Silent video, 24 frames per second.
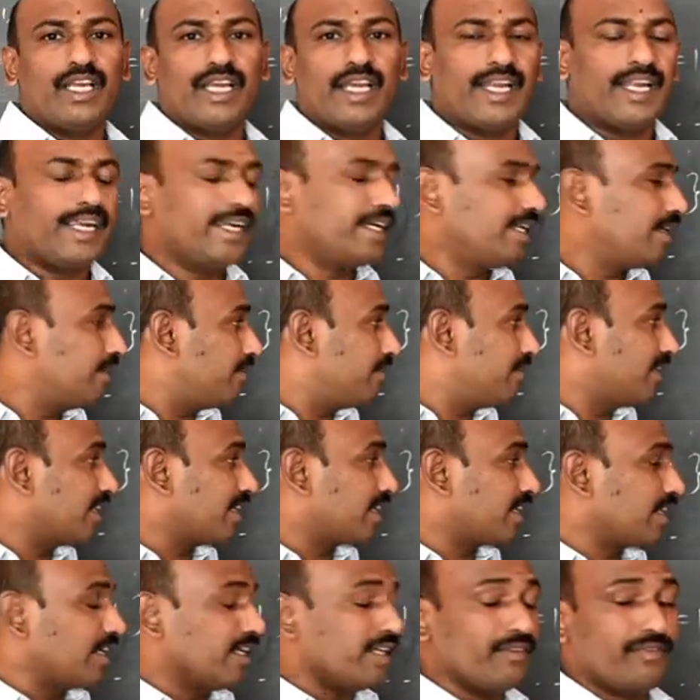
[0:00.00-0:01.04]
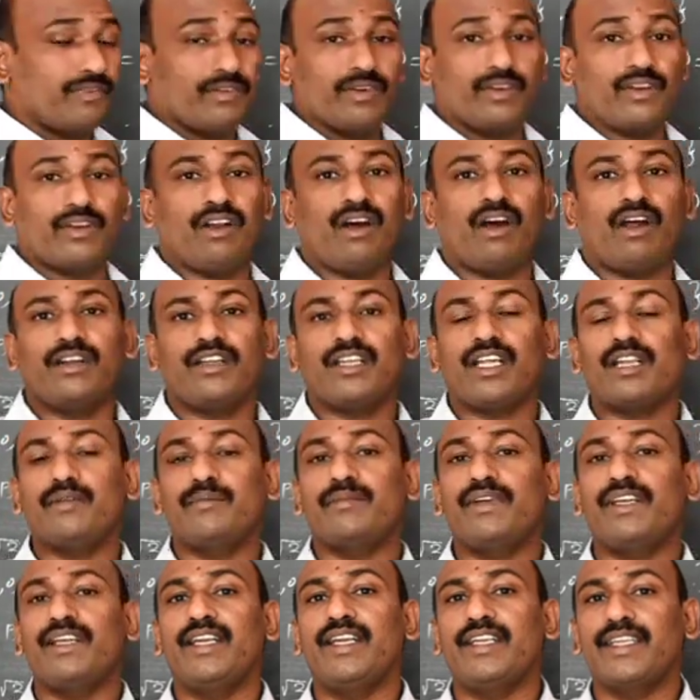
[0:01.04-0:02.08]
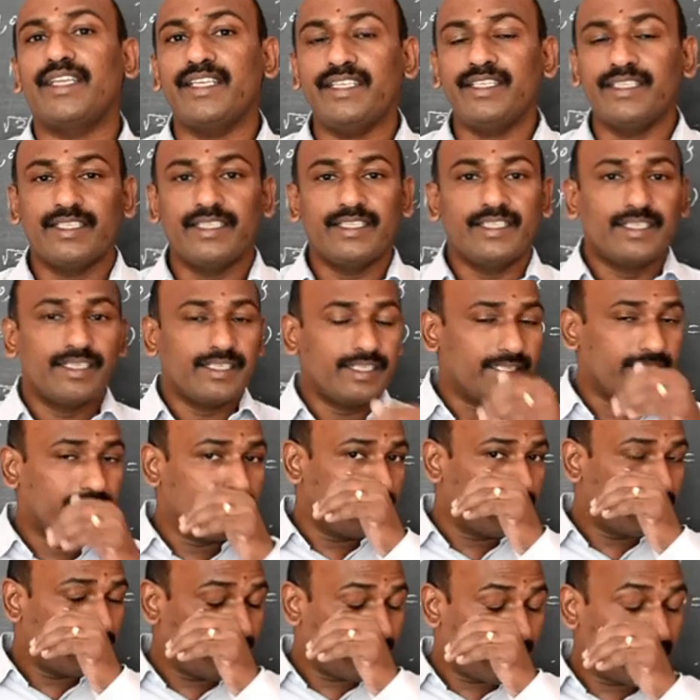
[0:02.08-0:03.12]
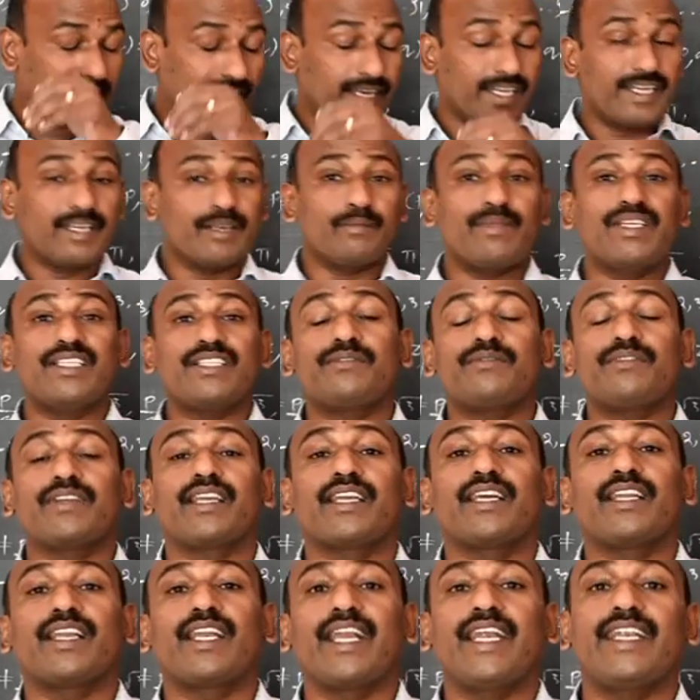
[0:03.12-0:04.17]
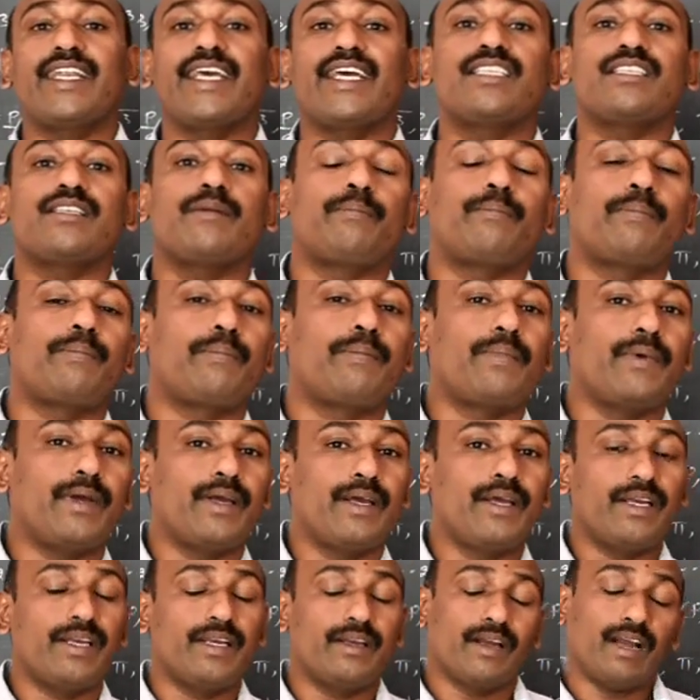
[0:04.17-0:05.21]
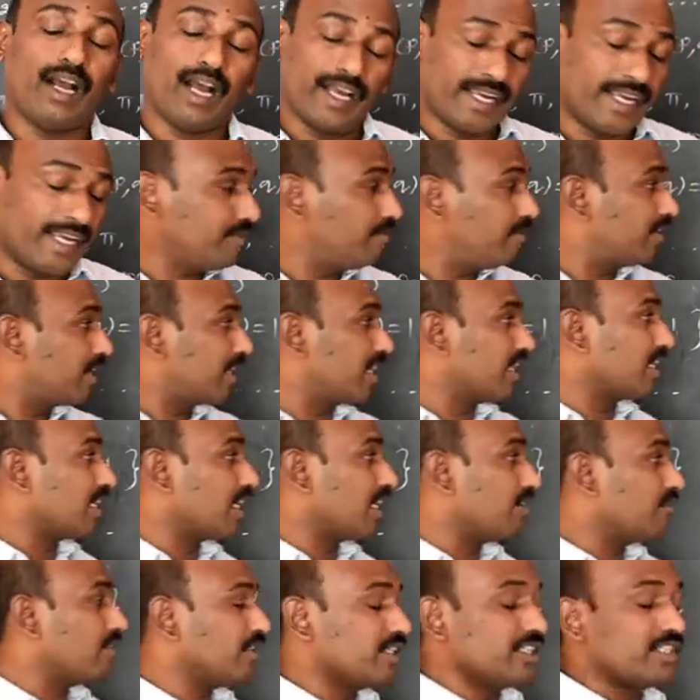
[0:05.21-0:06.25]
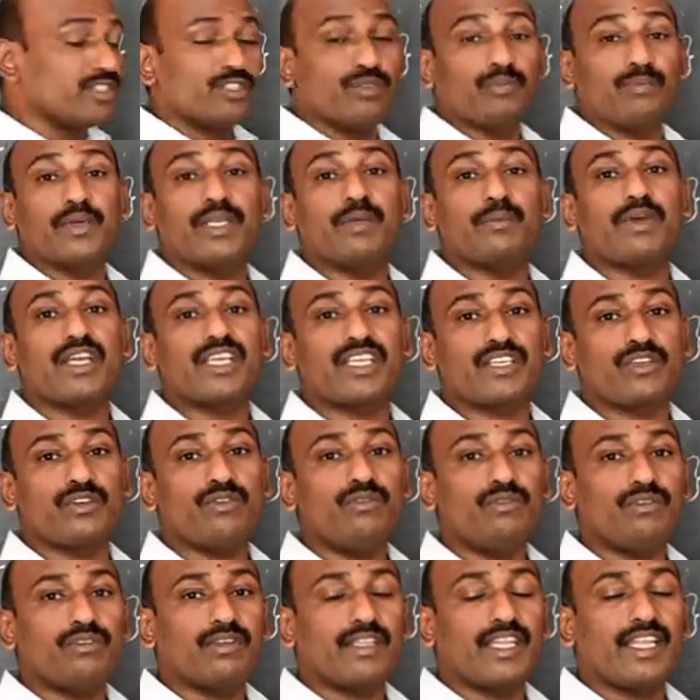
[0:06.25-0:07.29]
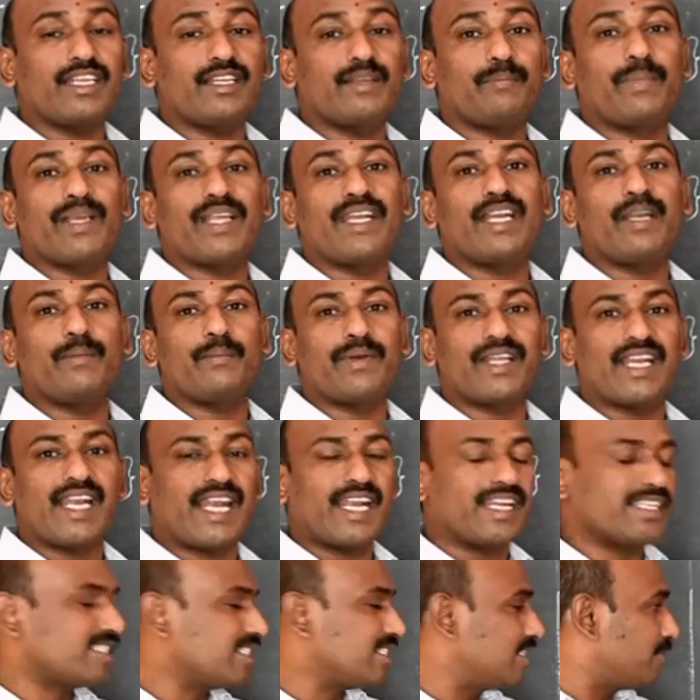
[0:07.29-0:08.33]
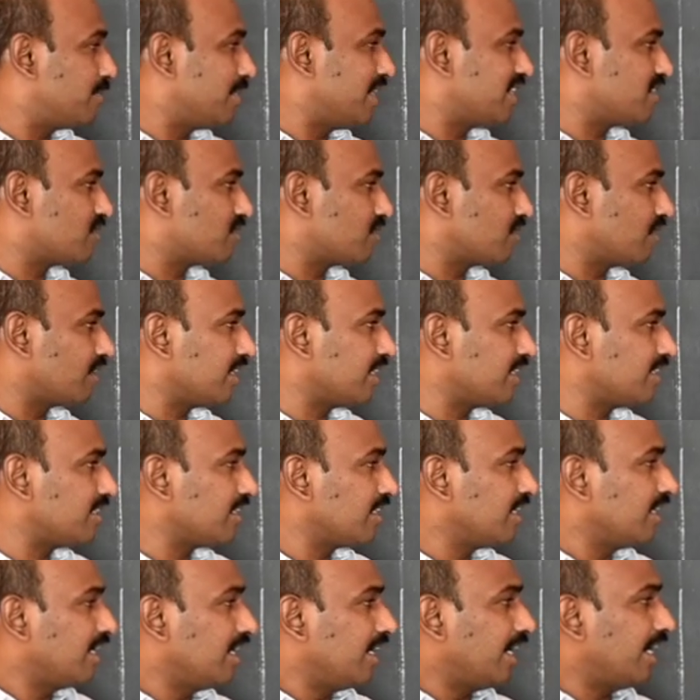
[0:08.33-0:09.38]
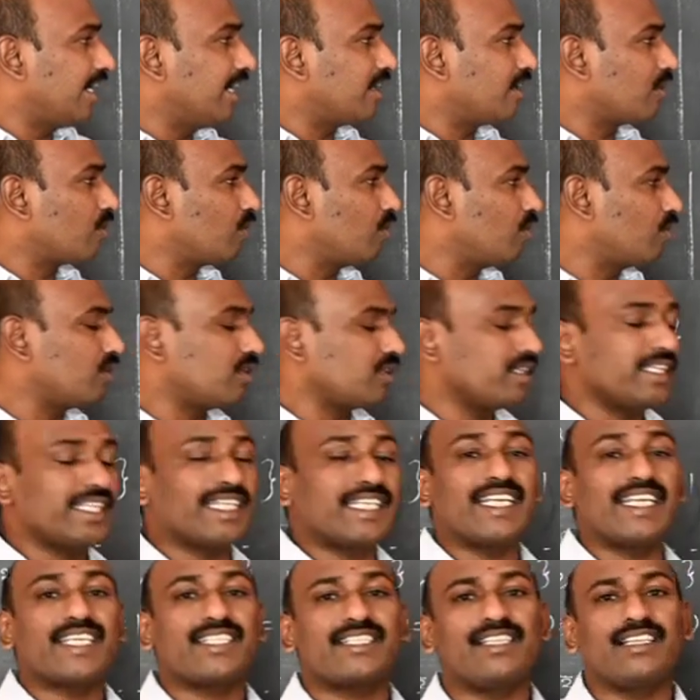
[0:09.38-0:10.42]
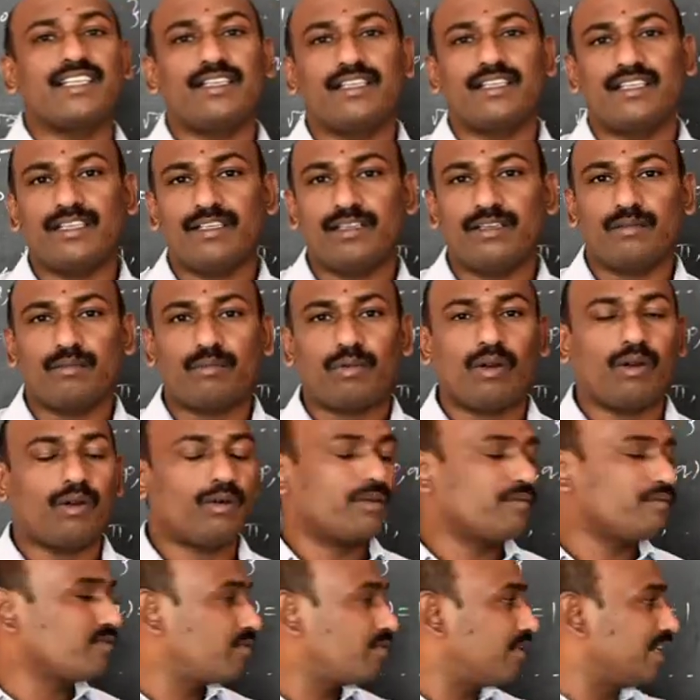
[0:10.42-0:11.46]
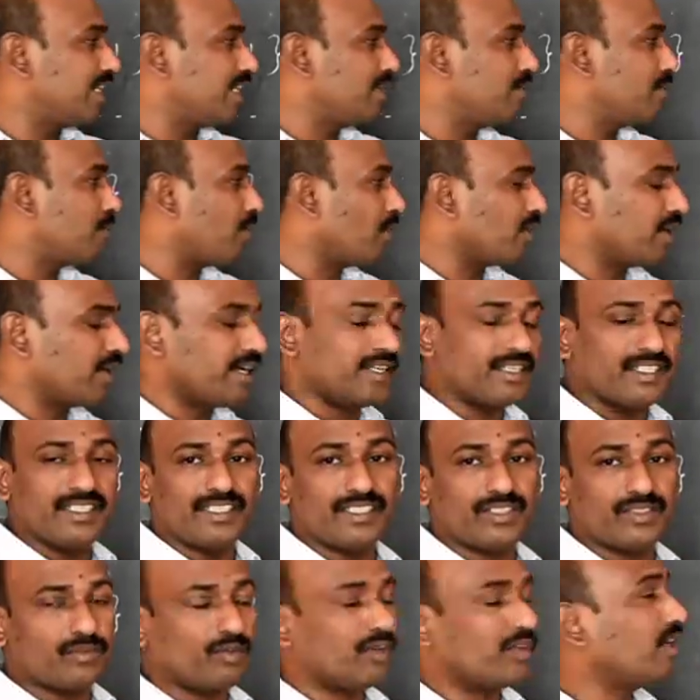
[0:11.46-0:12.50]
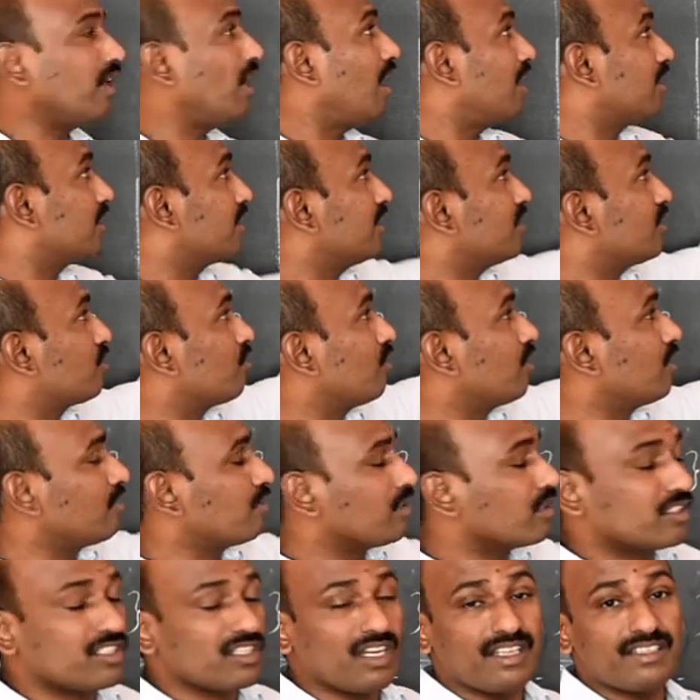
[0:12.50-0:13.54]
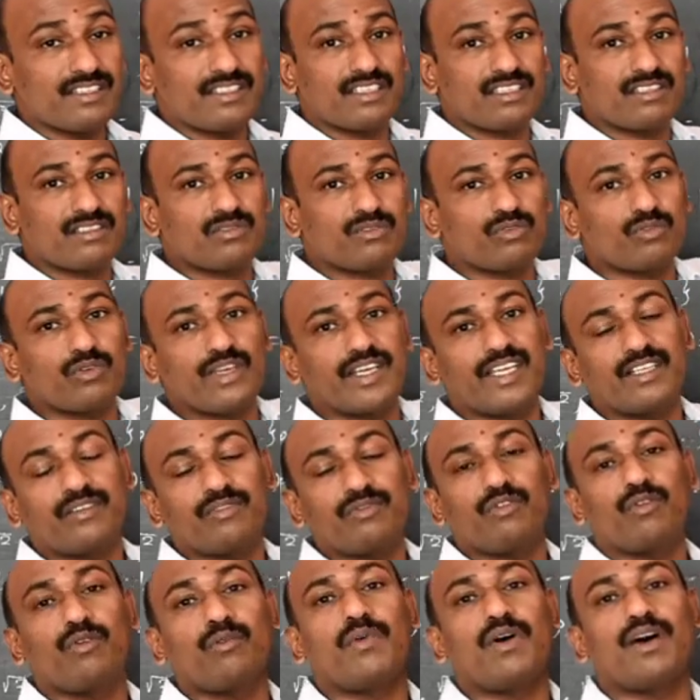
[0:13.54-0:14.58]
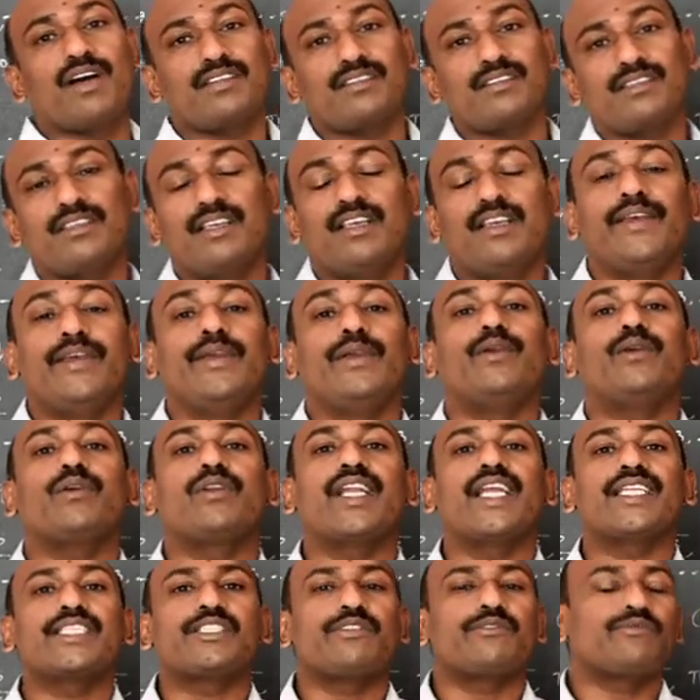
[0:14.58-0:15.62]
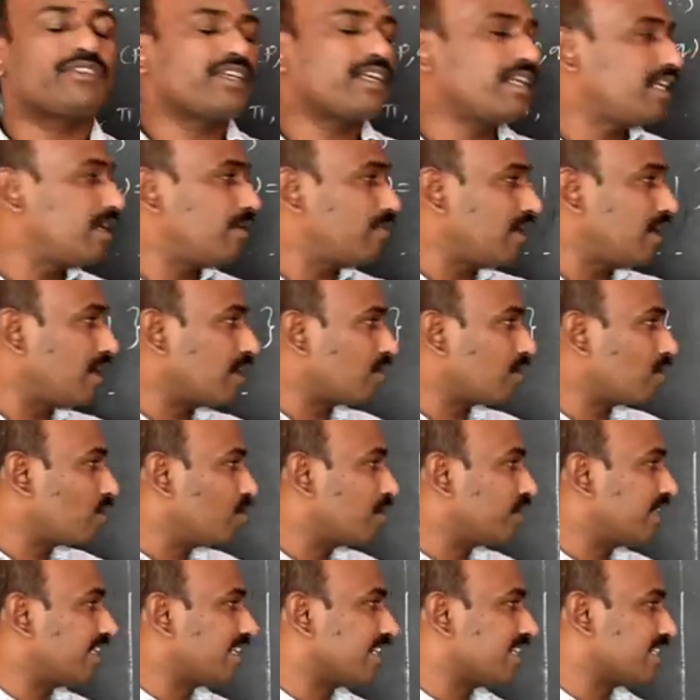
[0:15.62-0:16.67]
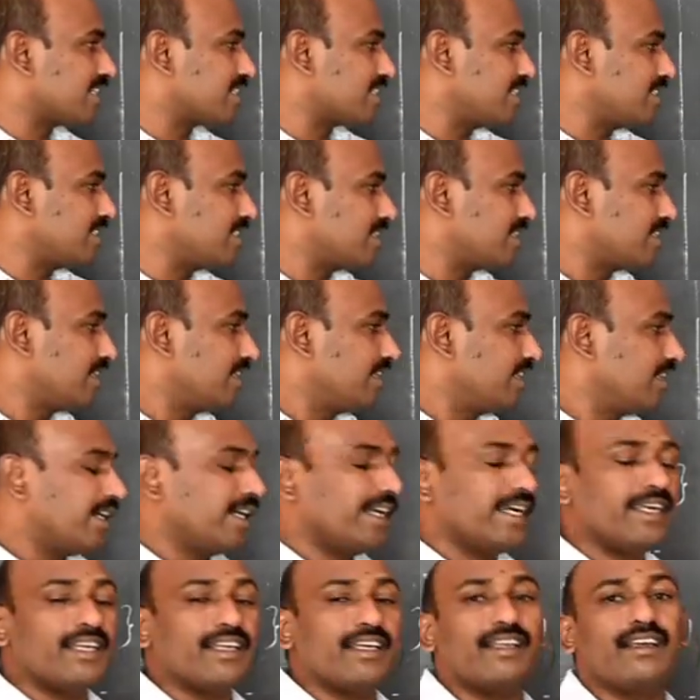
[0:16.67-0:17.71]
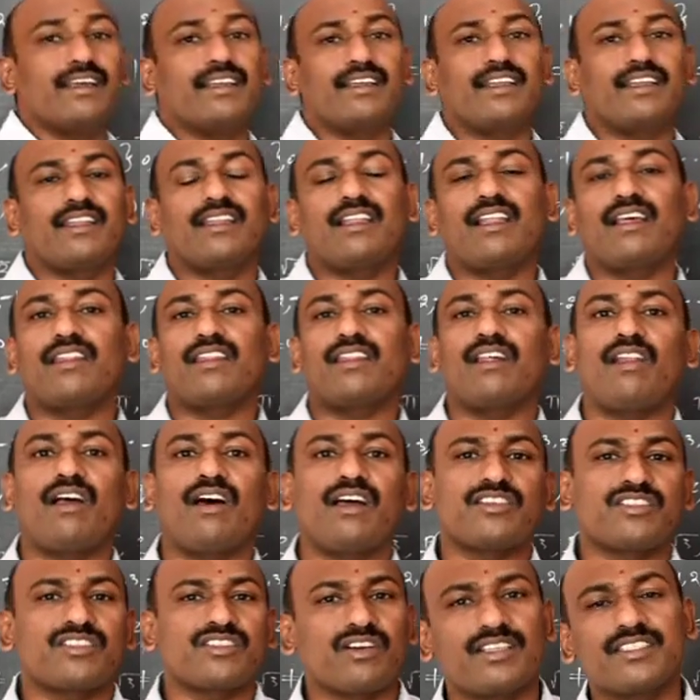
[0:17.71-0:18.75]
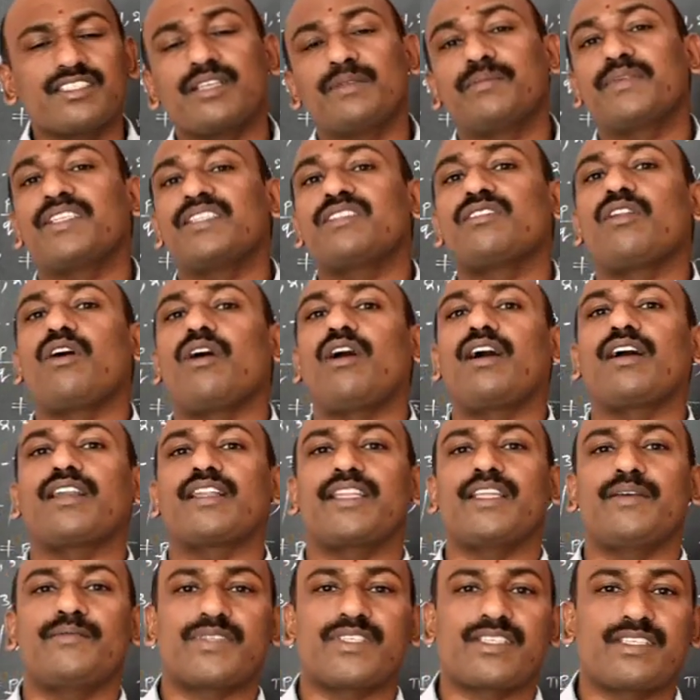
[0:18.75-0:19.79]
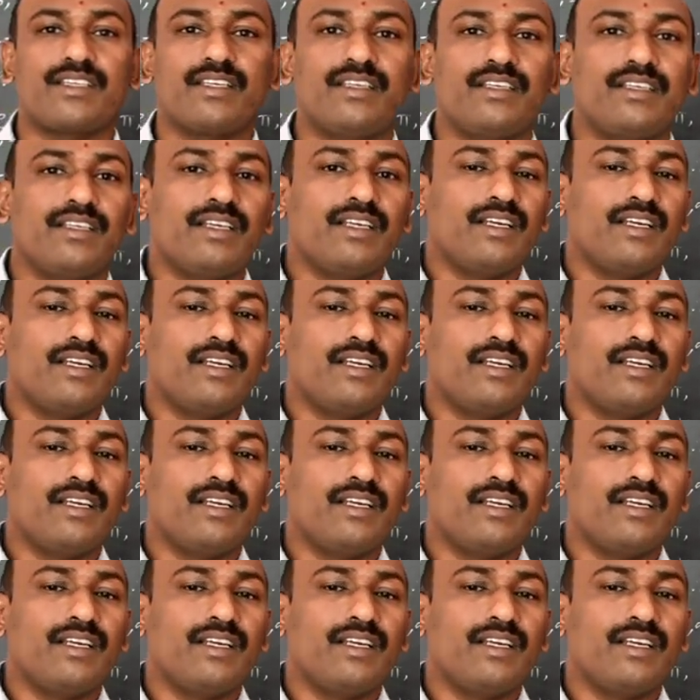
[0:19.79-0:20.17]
And if non-terminating recurring means we can write as a again we can convert into p by q, that is periodicity based on that. And root irrational problems, very important, this one or this one, chances to get 4 marks. Euclid's division lemma or root irrationals. And the last concept is logarithms.